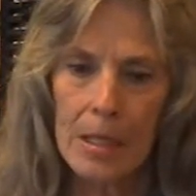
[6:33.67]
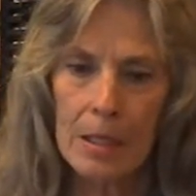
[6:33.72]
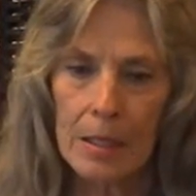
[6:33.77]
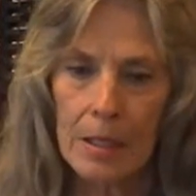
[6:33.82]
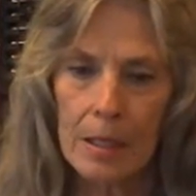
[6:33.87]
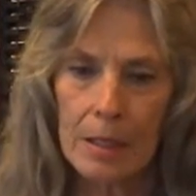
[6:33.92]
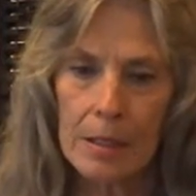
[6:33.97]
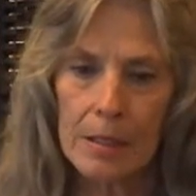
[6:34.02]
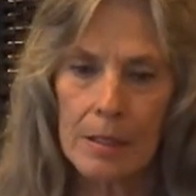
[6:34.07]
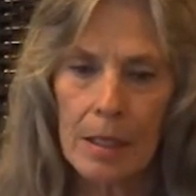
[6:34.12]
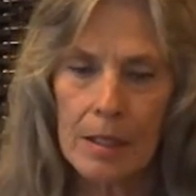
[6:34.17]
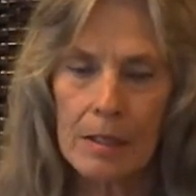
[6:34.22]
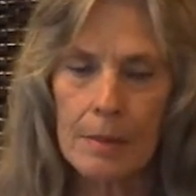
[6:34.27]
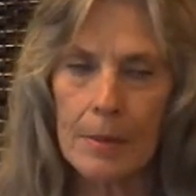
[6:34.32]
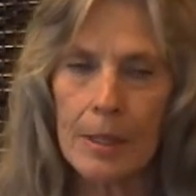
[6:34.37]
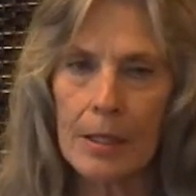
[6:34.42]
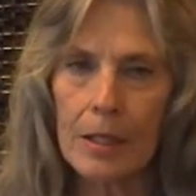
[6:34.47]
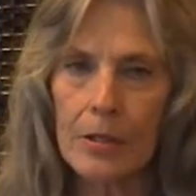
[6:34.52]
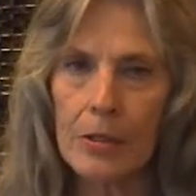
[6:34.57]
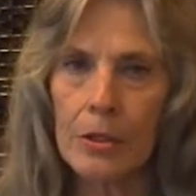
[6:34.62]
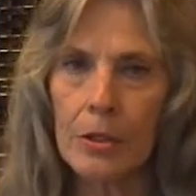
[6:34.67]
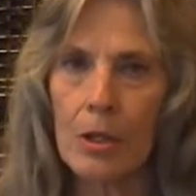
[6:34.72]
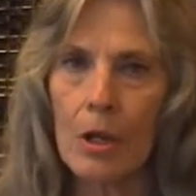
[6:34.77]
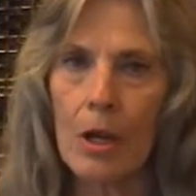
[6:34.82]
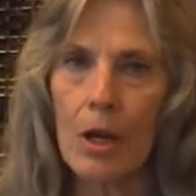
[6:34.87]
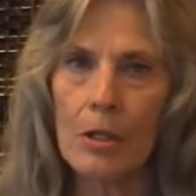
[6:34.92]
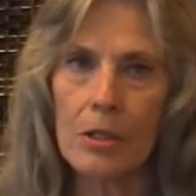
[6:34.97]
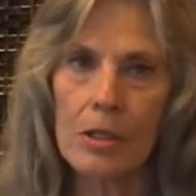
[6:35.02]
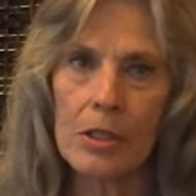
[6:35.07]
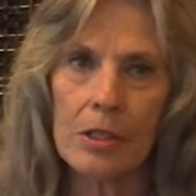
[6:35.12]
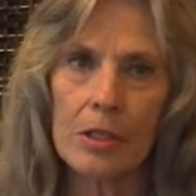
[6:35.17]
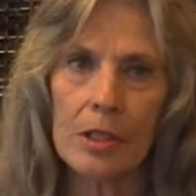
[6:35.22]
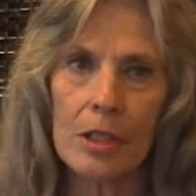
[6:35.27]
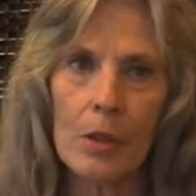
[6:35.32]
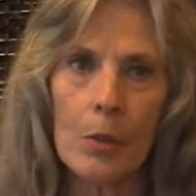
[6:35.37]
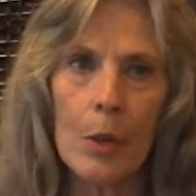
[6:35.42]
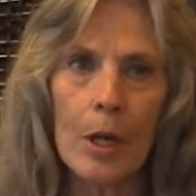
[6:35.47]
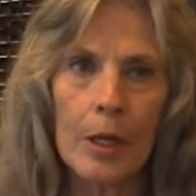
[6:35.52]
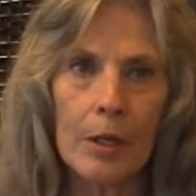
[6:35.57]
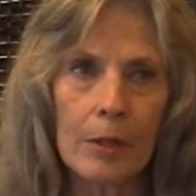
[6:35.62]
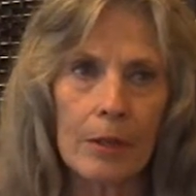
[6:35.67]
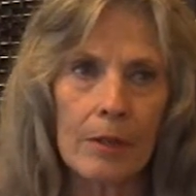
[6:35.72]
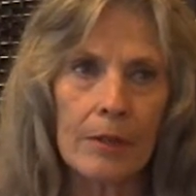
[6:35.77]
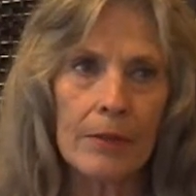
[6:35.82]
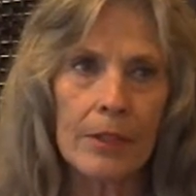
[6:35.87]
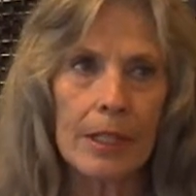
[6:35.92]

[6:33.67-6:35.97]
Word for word: It's not something that you're consciously aware of,